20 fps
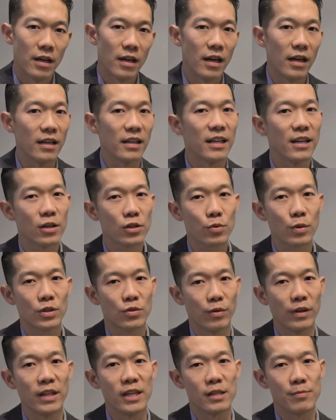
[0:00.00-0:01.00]
And here's what's
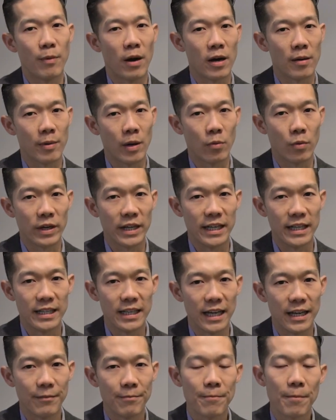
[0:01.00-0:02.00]
really smart about what he
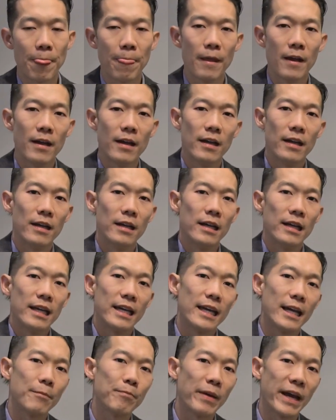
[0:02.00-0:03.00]
did.
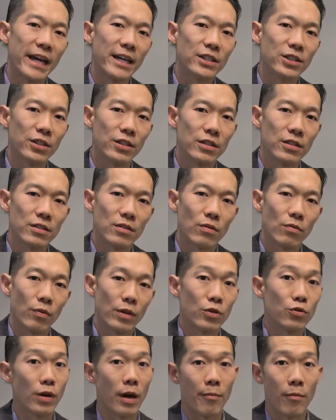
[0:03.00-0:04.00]
He had patients with
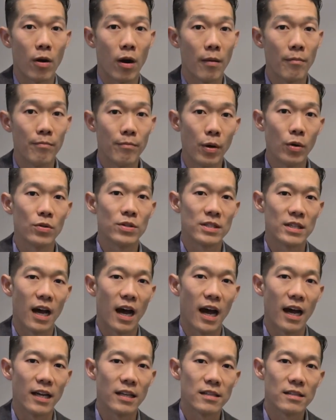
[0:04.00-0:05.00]
tremor on both
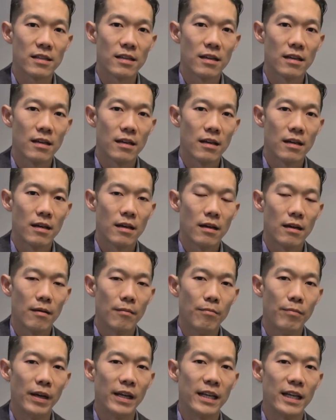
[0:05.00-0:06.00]
sides,
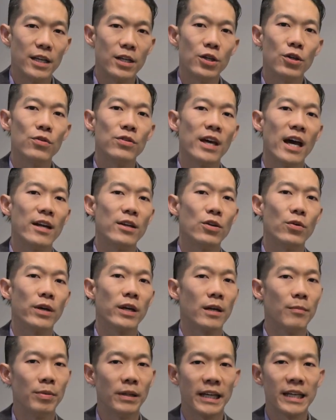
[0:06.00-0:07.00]
but he knew that doing
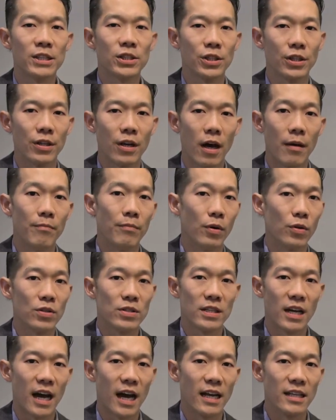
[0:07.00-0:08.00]
an ablation on both
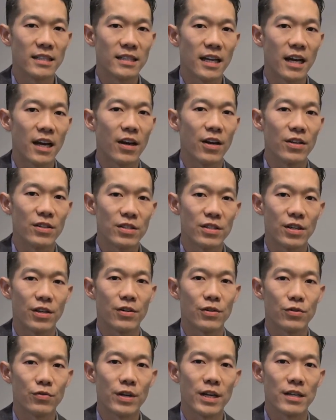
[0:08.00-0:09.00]
sides carried
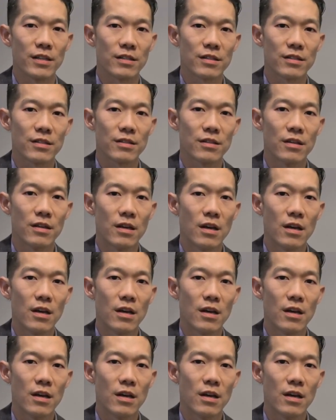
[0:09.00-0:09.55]
serious risks.